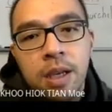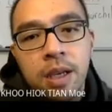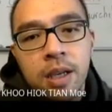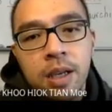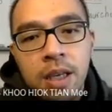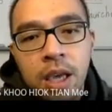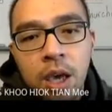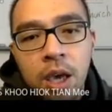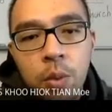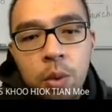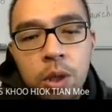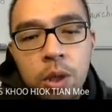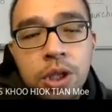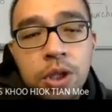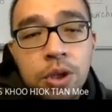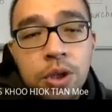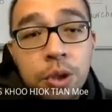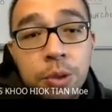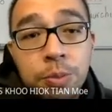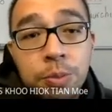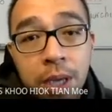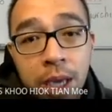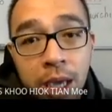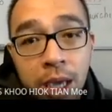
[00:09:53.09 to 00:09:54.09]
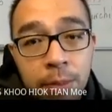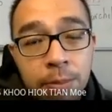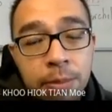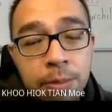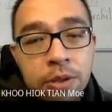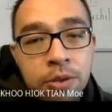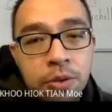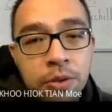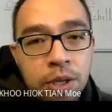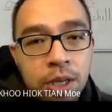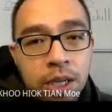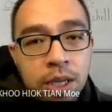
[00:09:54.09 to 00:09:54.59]
Okay, we should be able
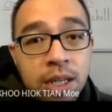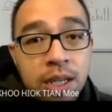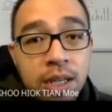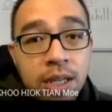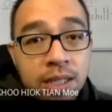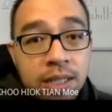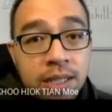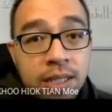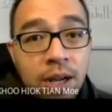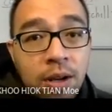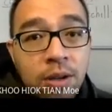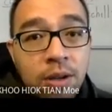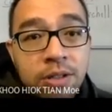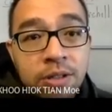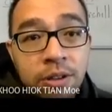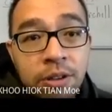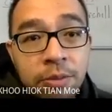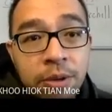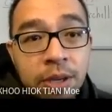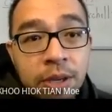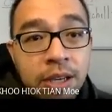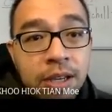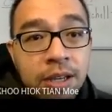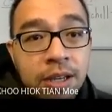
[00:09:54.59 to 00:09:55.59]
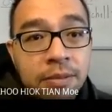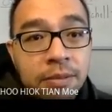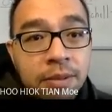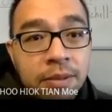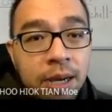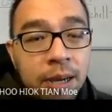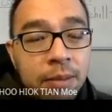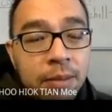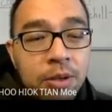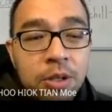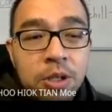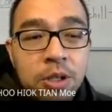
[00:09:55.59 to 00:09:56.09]
to hear the sounds from here, but
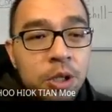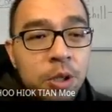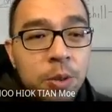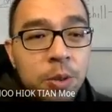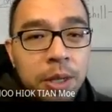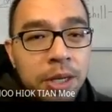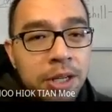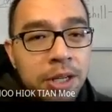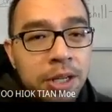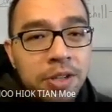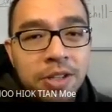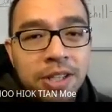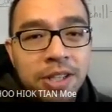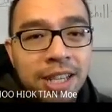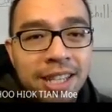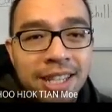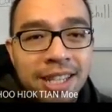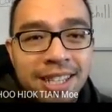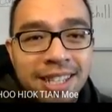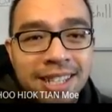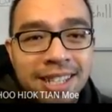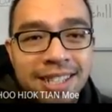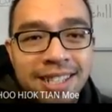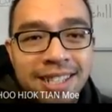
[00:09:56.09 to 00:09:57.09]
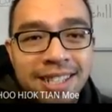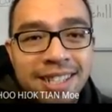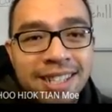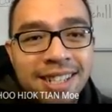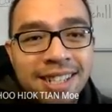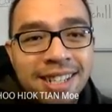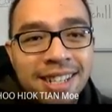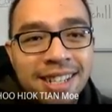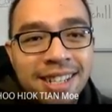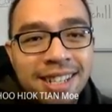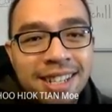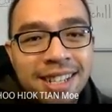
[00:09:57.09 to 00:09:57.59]
I'm not sure whether you can hear.
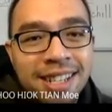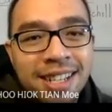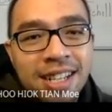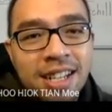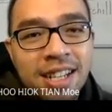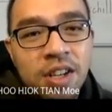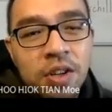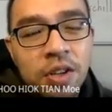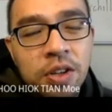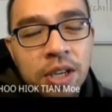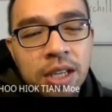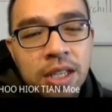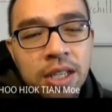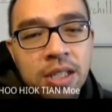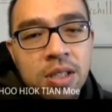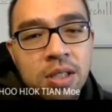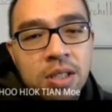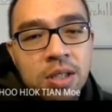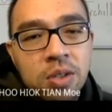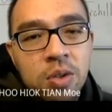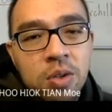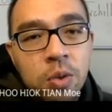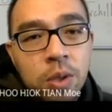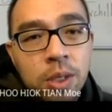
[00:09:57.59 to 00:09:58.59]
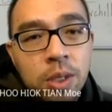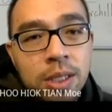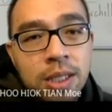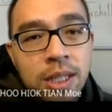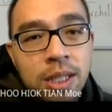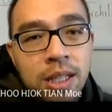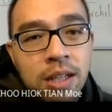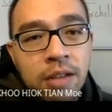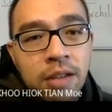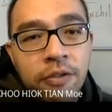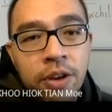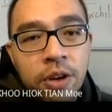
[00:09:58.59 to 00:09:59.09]
Okay, notice
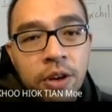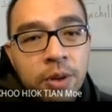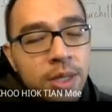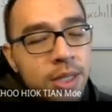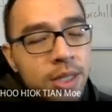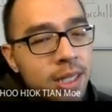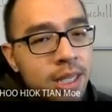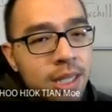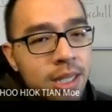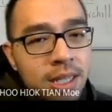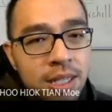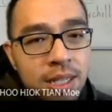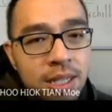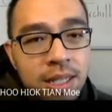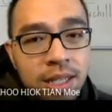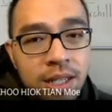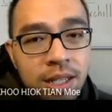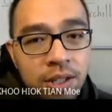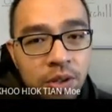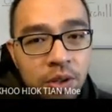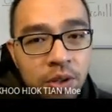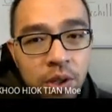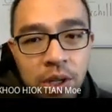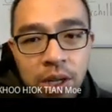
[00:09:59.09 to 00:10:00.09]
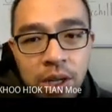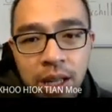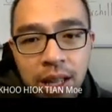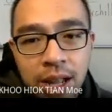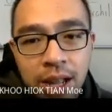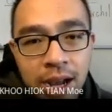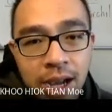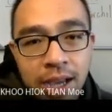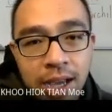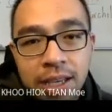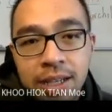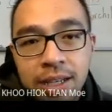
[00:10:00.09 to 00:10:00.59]
that the frequency is just going to get
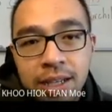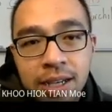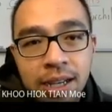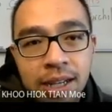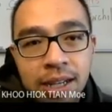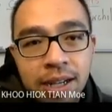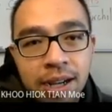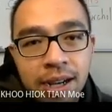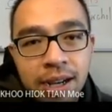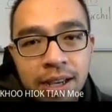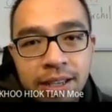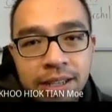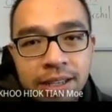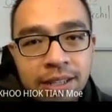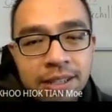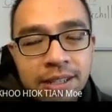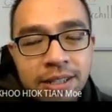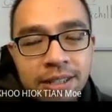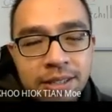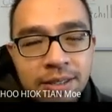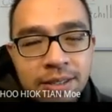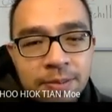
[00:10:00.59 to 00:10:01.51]
higher and higher.